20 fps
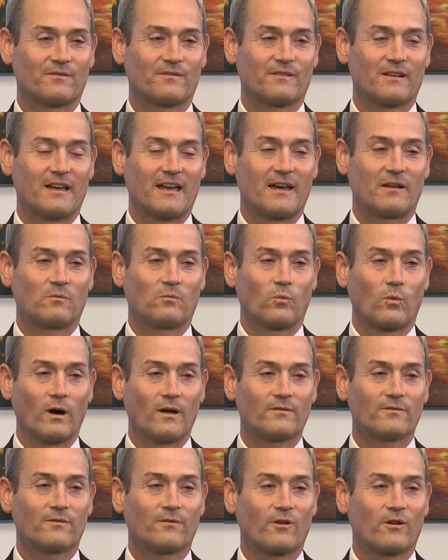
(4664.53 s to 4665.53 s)
and
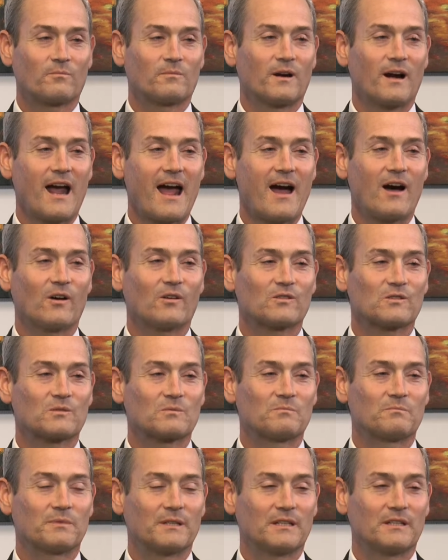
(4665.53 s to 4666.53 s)
1 former house
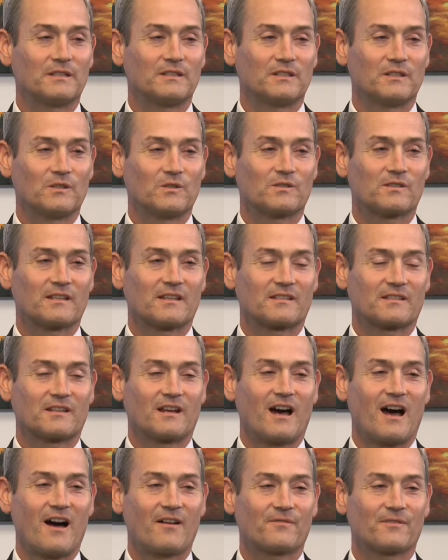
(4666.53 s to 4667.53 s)
being used as an
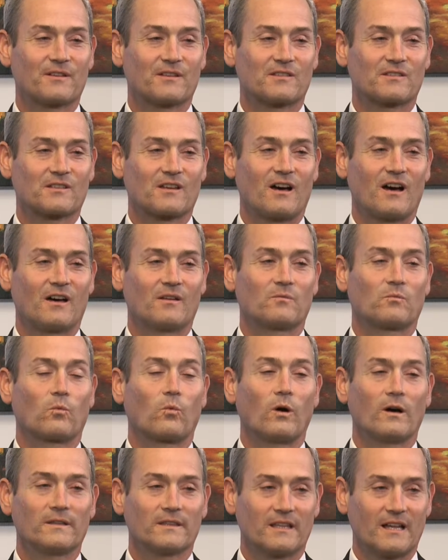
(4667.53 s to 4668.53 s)
office on
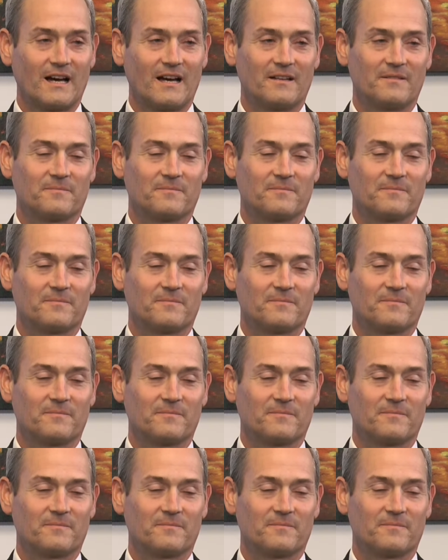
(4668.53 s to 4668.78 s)
1 lot.